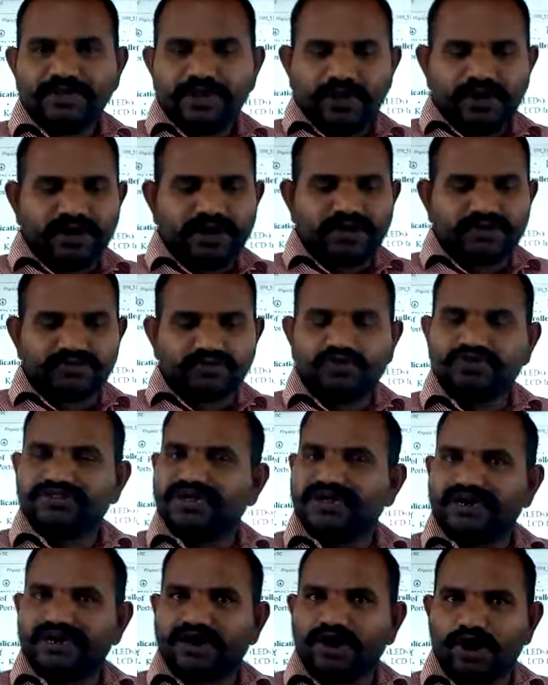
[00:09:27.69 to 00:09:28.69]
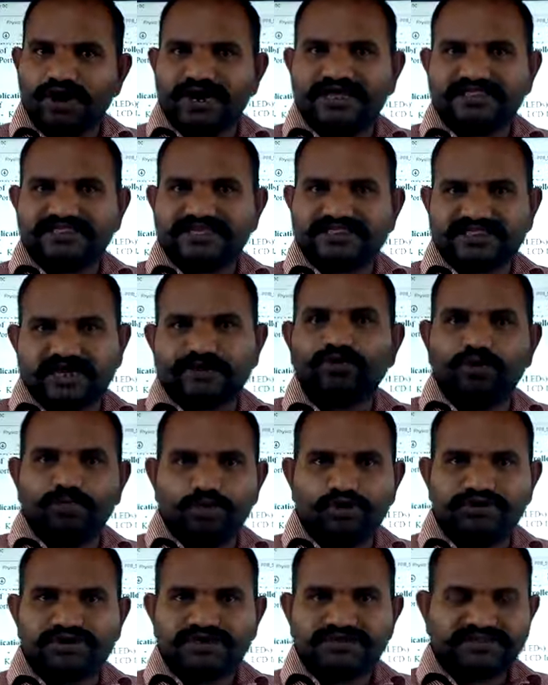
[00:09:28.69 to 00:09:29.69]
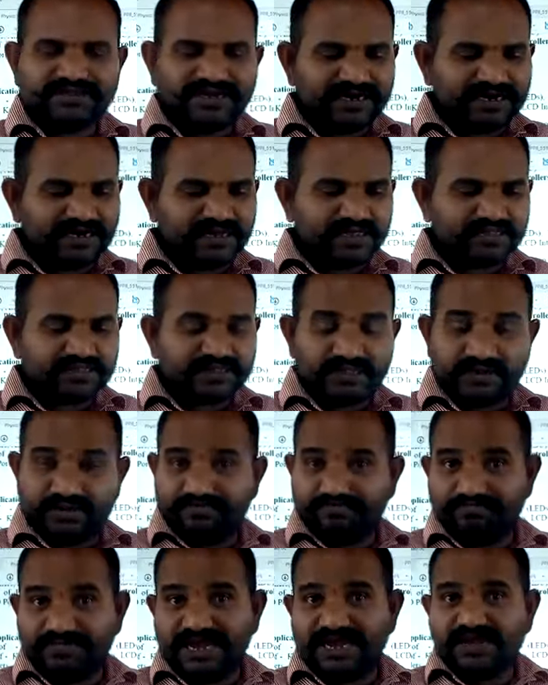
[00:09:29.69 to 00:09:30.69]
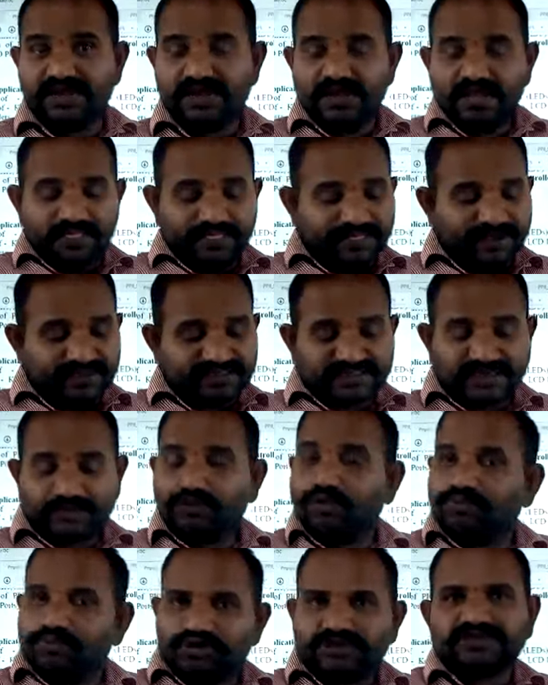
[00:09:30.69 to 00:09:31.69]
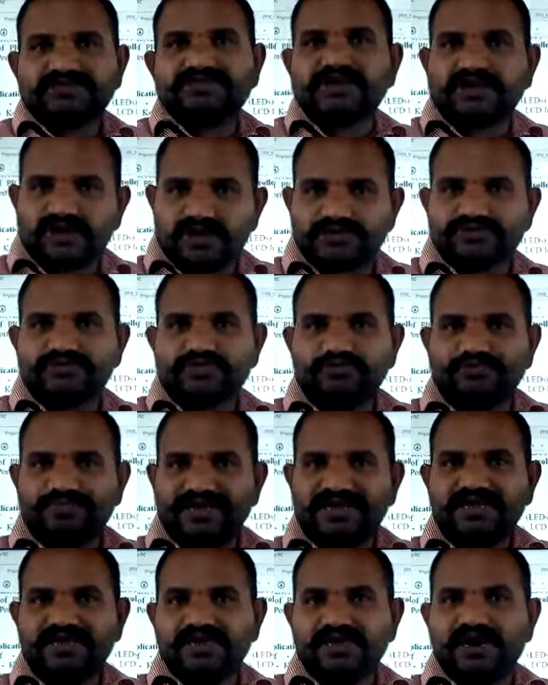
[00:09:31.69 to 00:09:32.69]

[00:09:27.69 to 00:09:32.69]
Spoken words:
those are called as the servo motors, and the servo motors are also be